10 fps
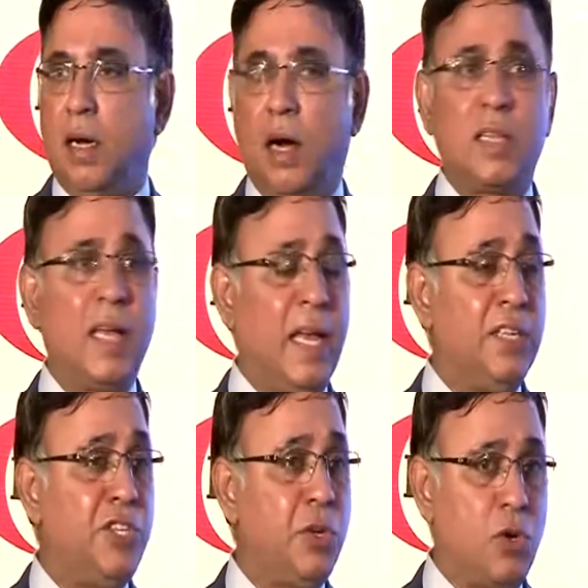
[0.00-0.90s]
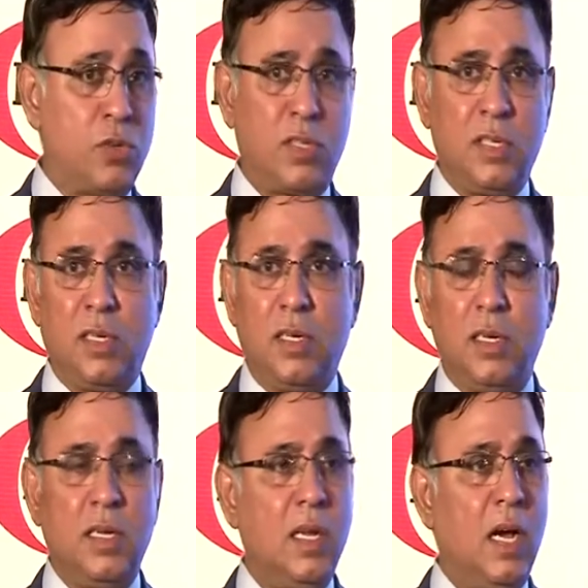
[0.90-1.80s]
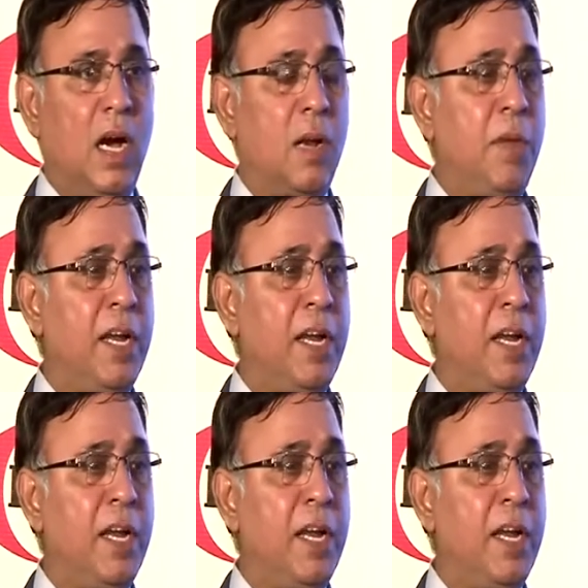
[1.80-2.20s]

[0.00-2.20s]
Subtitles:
or the NGOs are